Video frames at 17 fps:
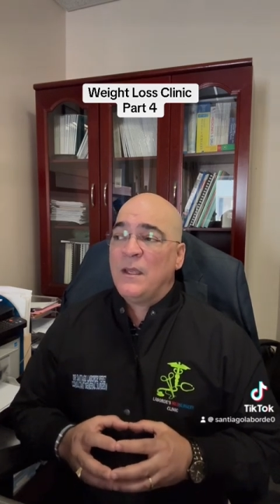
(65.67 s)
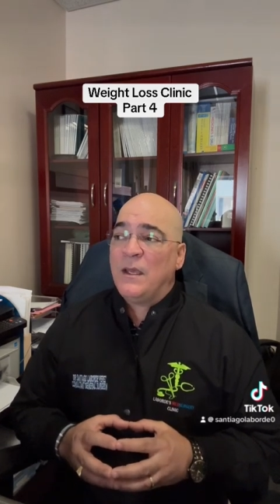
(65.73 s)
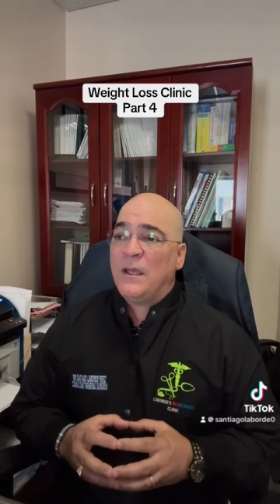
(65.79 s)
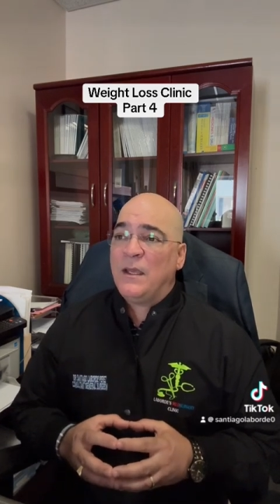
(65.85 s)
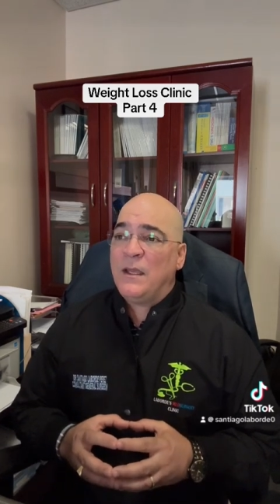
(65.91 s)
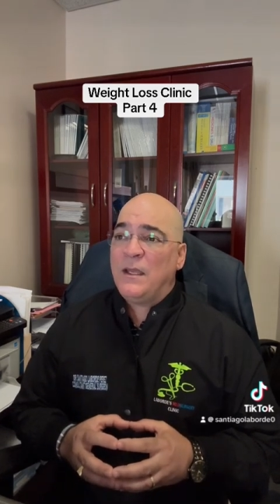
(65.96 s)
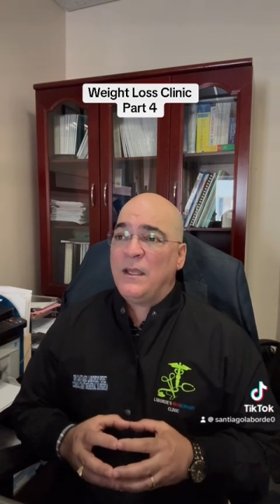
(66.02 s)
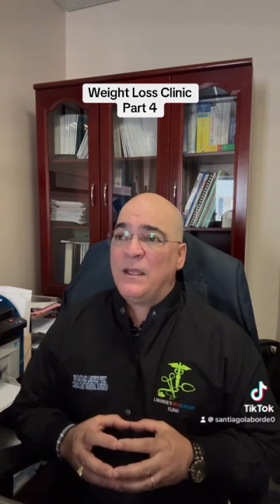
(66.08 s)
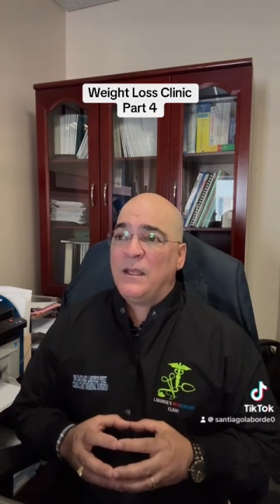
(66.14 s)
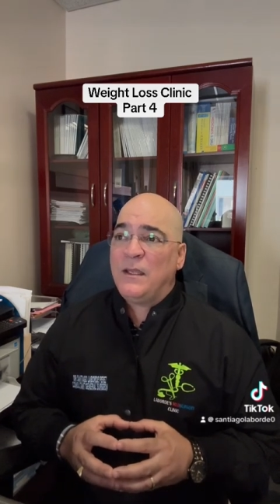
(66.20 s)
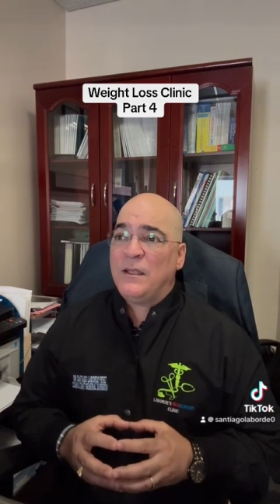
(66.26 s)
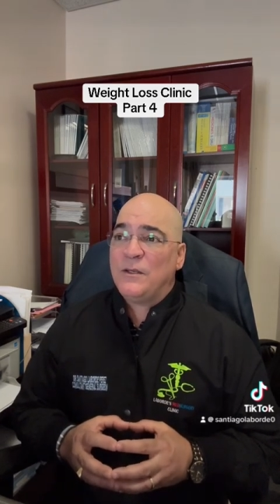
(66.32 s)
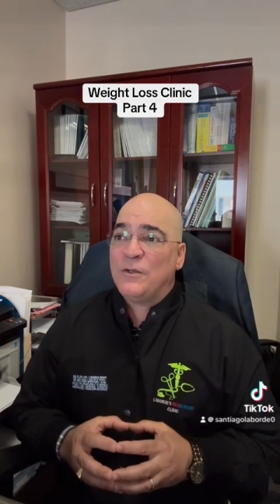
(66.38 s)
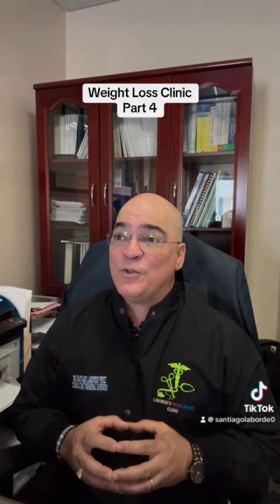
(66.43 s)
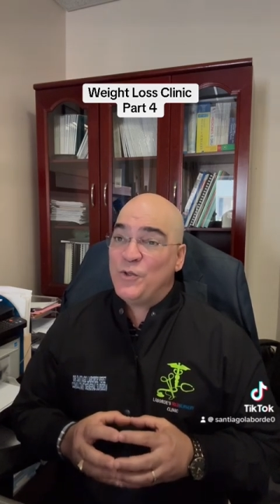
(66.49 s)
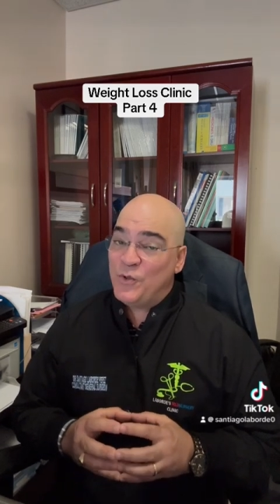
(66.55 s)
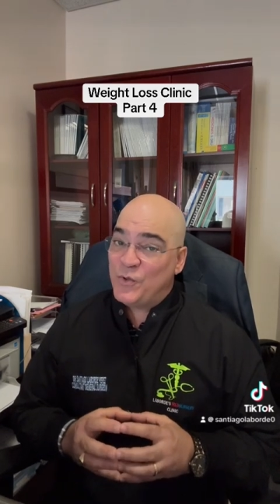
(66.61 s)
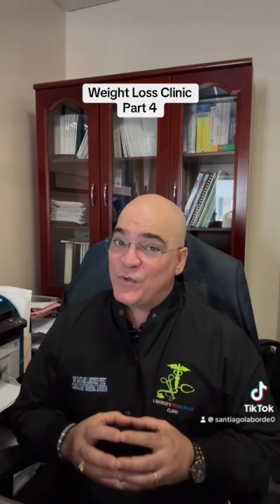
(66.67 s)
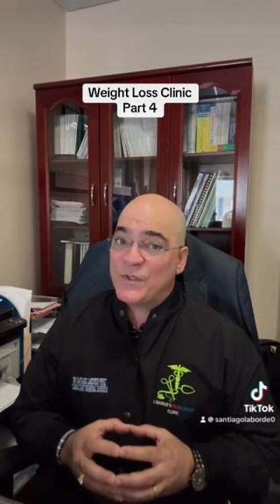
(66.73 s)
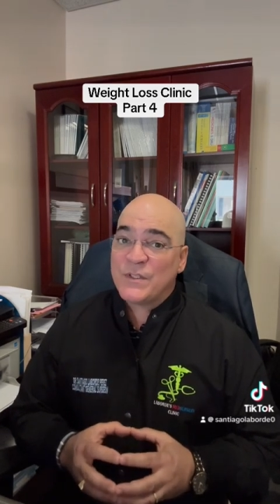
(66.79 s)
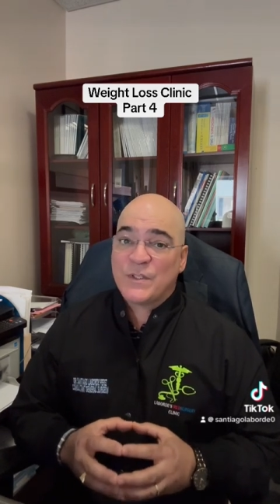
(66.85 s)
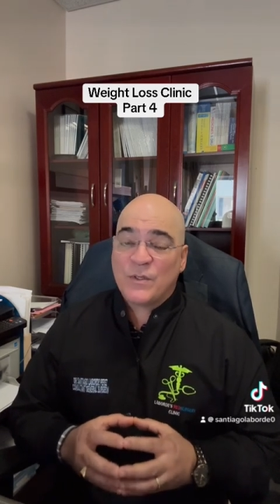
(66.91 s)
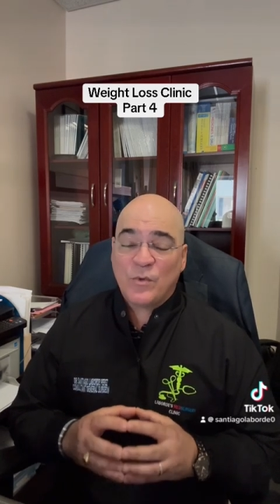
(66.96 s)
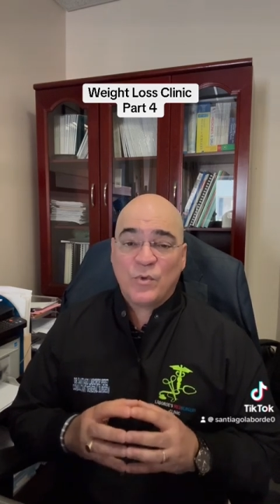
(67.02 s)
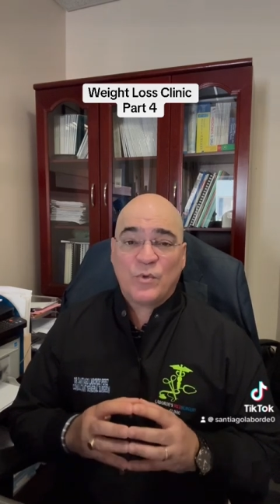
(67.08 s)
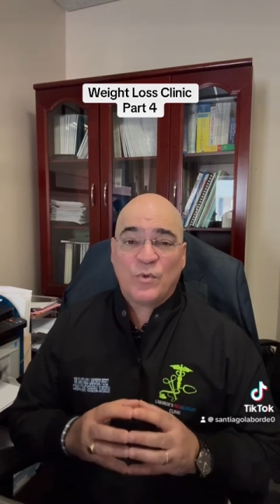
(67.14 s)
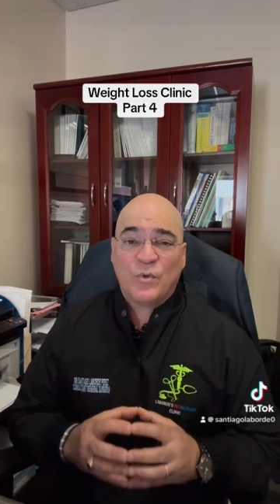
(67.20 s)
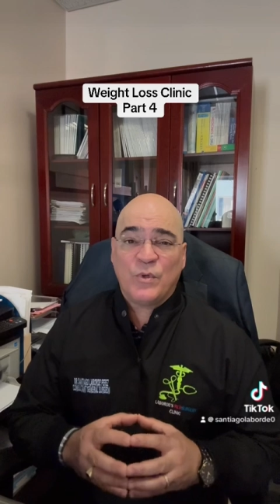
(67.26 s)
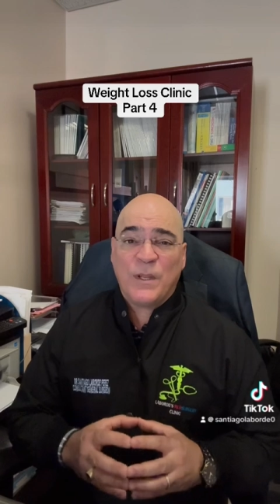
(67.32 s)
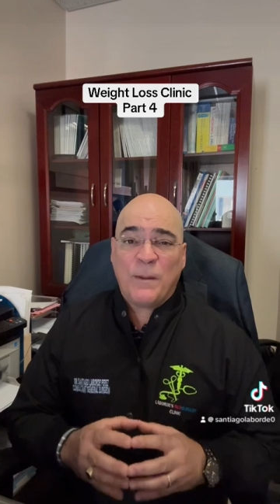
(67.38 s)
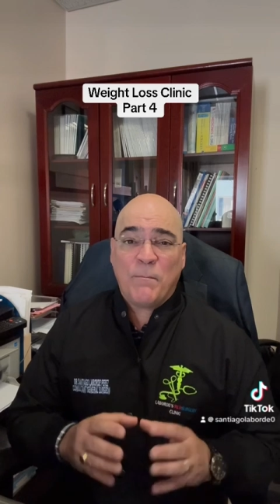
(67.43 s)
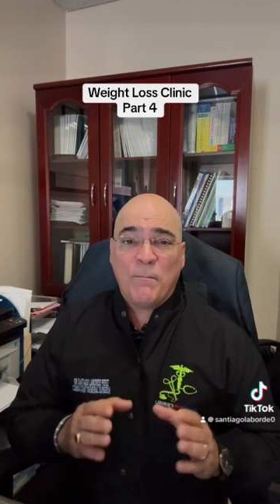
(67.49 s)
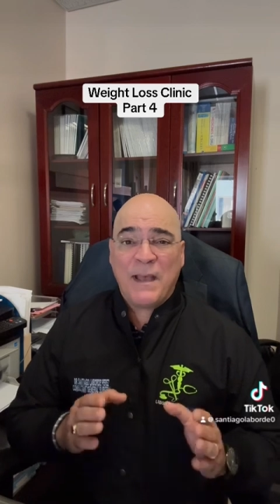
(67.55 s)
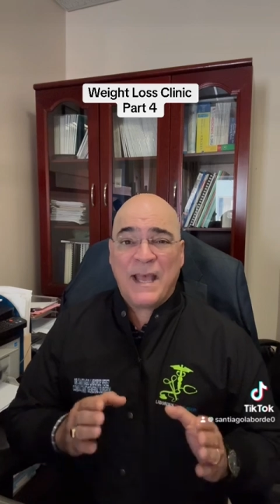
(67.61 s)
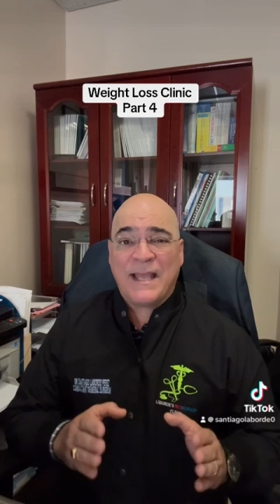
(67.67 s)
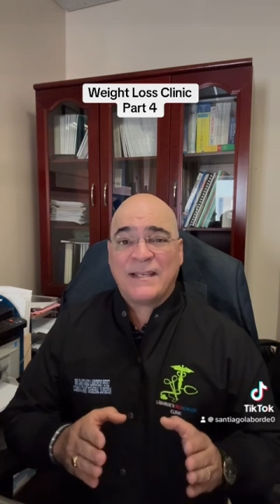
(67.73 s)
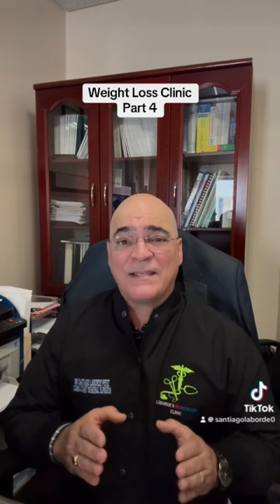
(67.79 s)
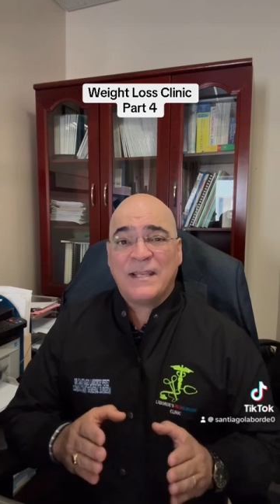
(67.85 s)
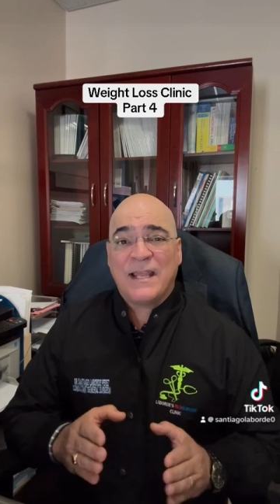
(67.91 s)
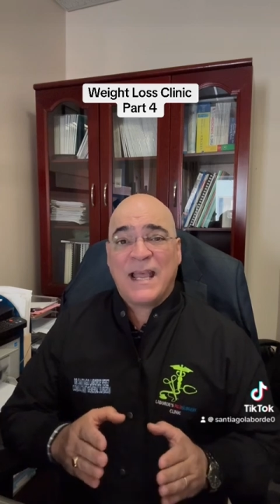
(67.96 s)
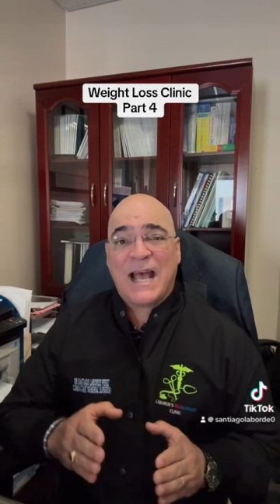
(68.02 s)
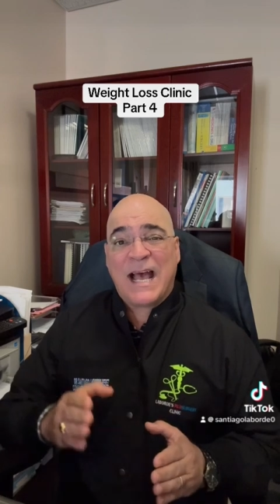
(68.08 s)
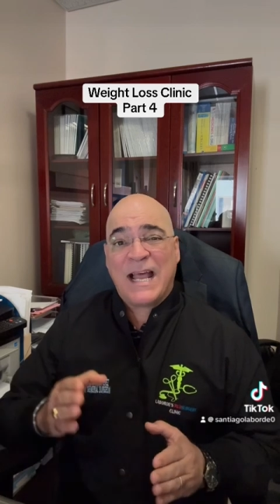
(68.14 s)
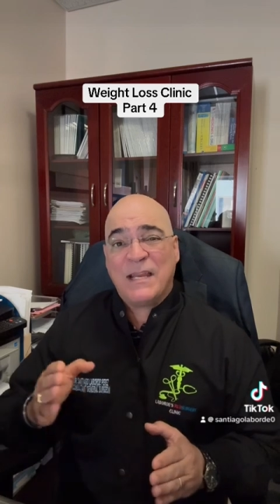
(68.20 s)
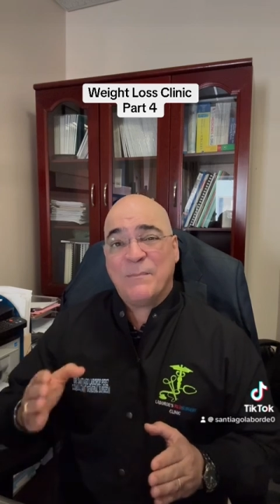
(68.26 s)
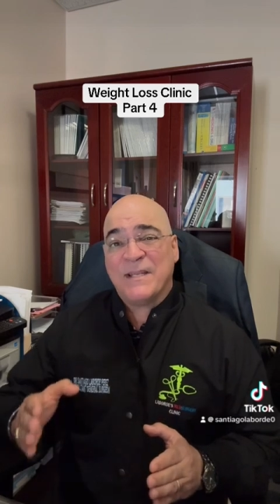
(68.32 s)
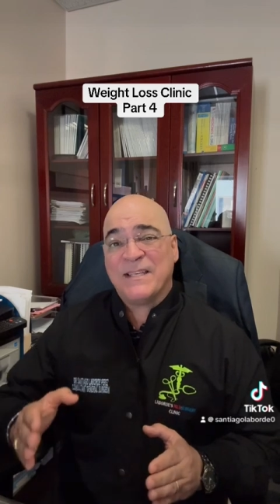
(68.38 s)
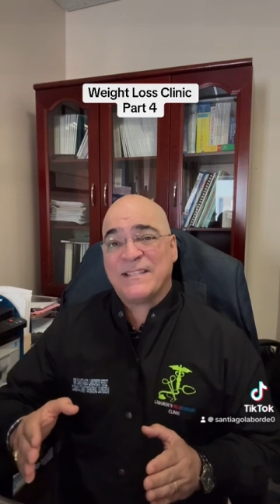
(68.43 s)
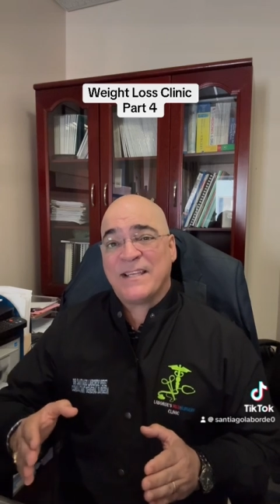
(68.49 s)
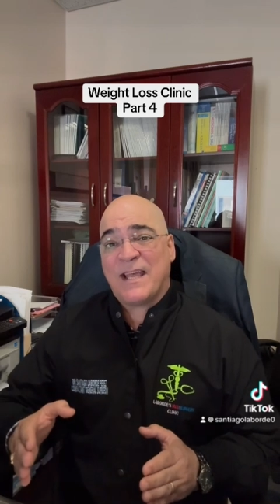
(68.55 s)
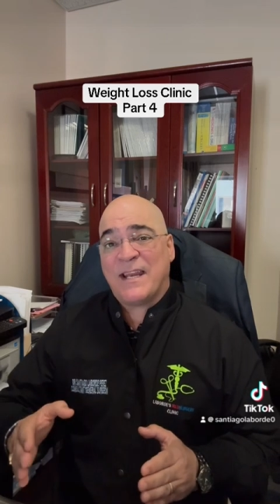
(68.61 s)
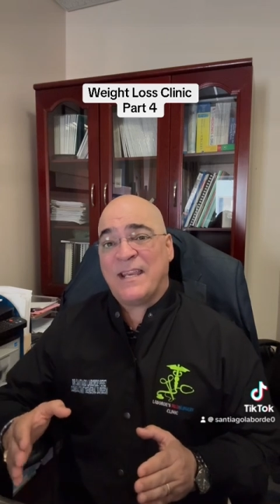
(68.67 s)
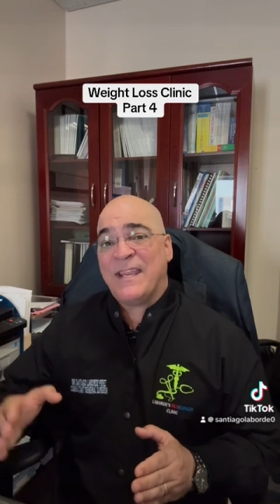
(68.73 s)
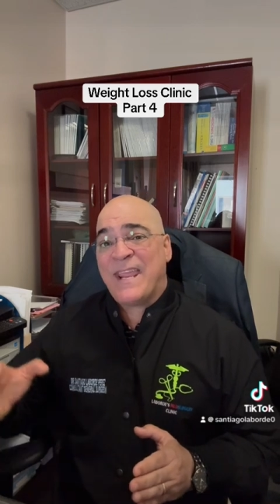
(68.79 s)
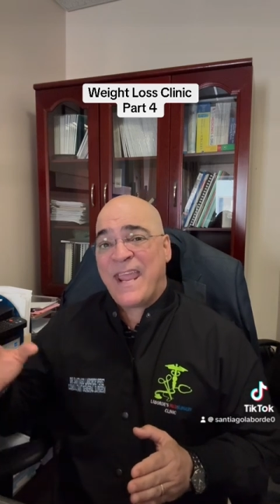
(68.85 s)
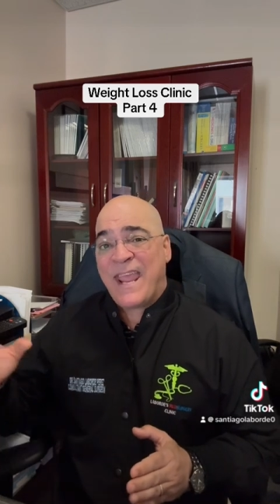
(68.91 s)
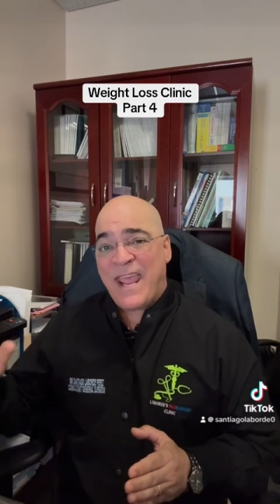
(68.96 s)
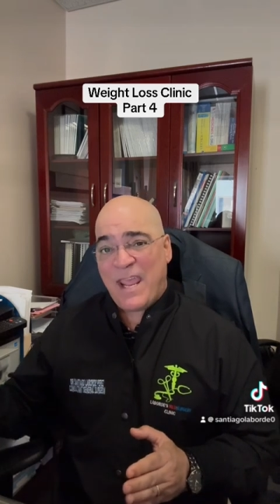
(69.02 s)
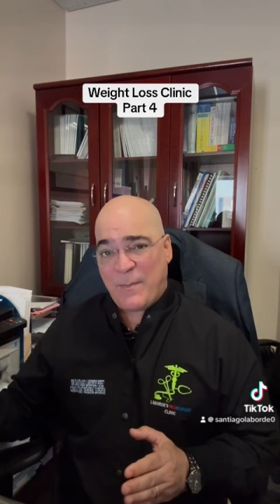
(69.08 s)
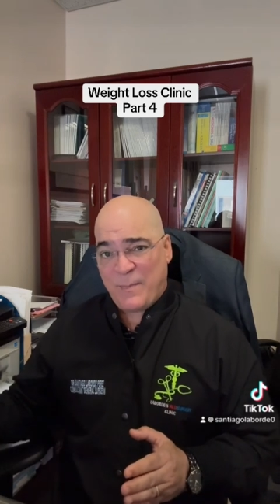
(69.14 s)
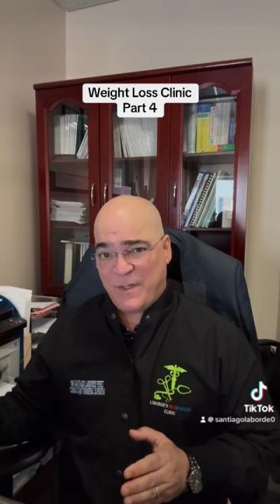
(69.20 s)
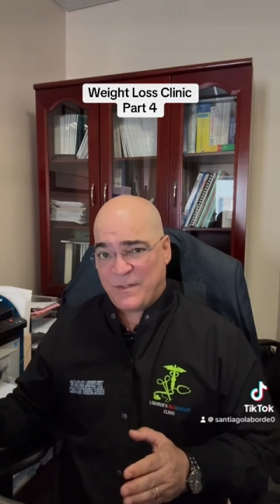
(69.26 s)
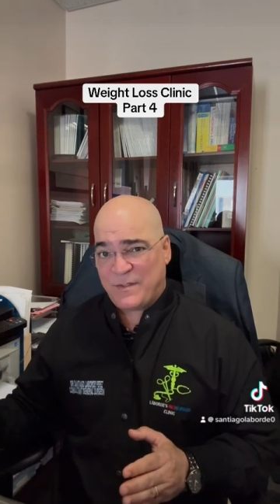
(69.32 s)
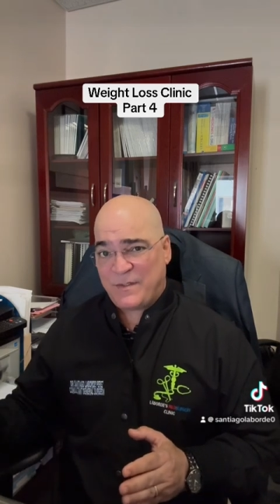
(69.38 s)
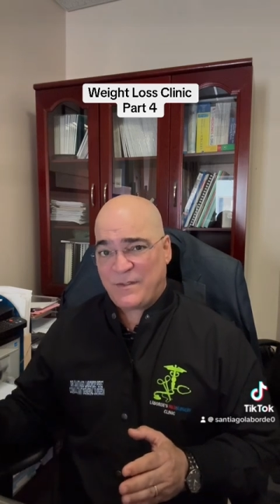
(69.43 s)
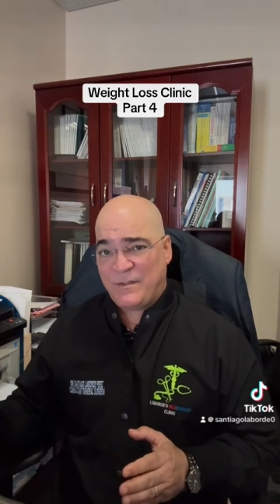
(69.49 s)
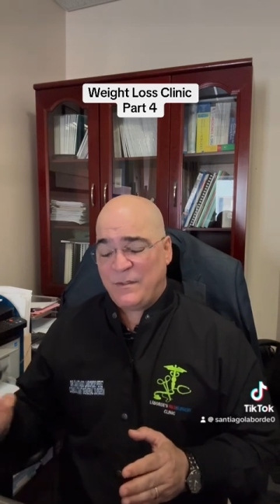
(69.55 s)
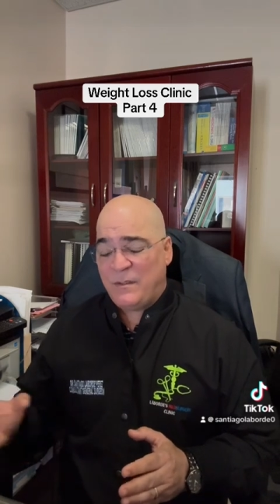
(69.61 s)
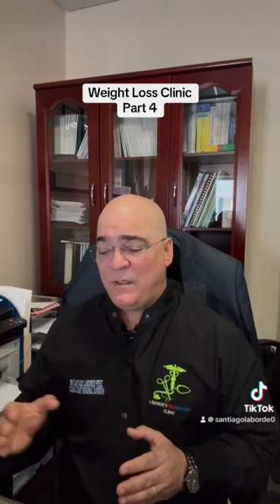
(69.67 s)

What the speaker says: due to the bad alimentary habits.